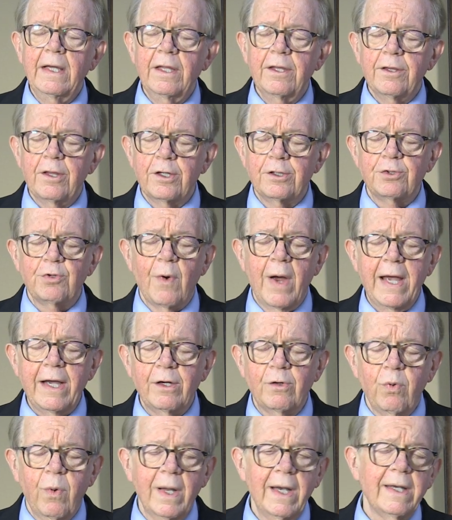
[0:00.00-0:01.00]
the
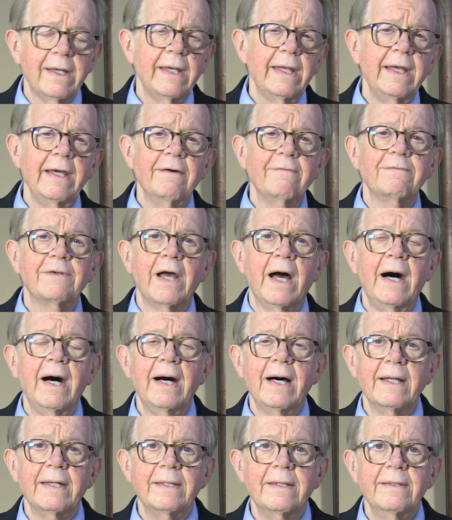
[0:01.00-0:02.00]
tranquility of
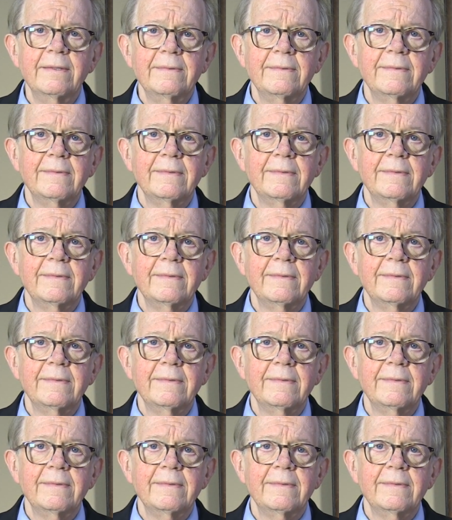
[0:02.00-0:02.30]
God.